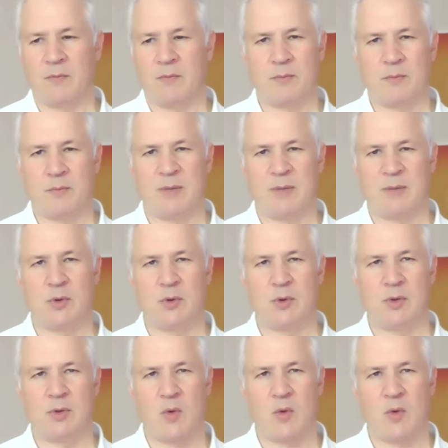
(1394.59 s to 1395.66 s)
people
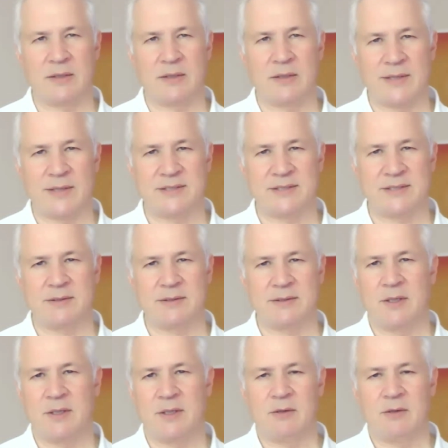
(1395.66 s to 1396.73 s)
who are interested
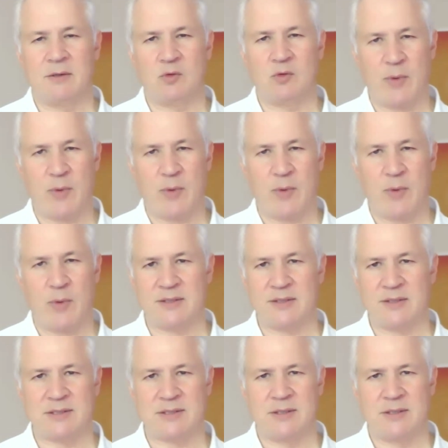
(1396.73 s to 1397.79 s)
to
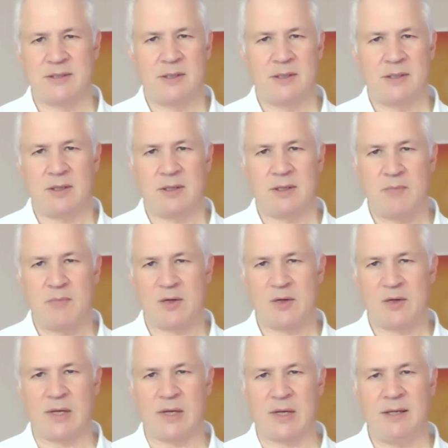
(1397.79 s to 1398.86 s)
practice uh, very
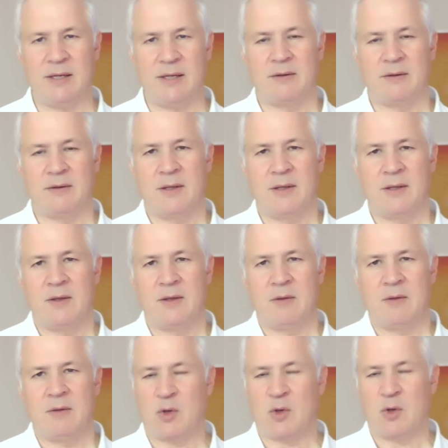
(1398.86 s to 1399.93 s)
quickly
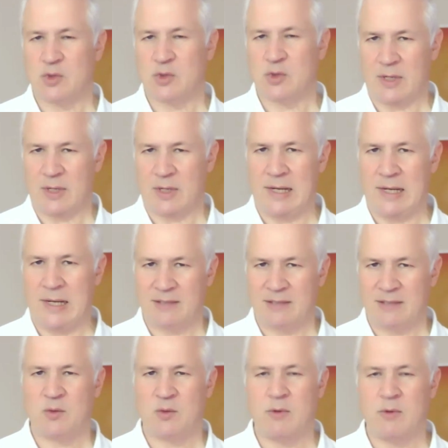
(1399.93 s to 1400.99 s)
because later
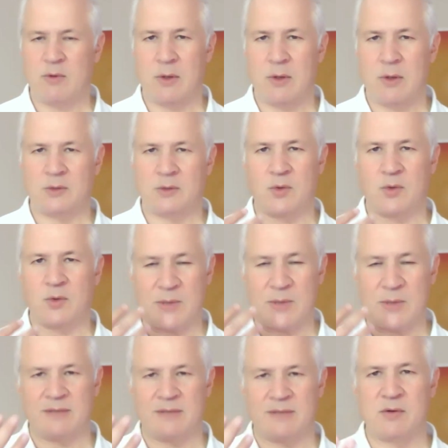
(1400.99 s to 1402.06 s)
we will learn to
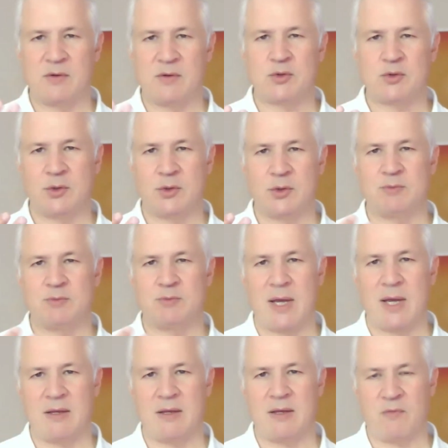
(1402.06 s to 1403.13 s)
create those thoughts
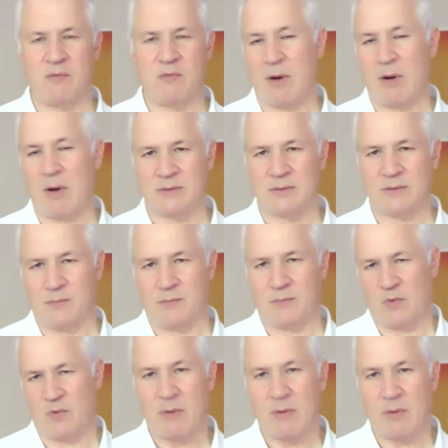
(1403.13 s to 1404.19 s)
by for our
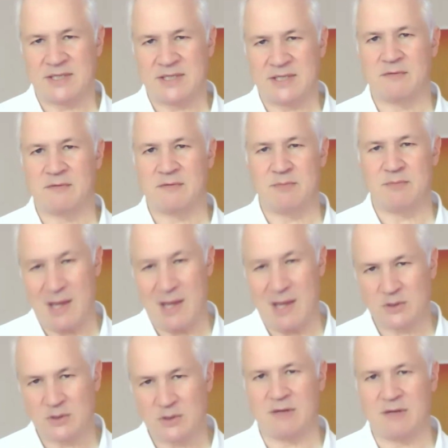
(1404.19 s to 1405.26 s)
for ourselves by
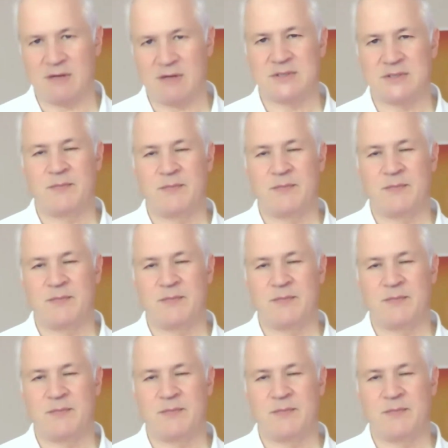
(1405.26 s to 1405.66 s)
ourselves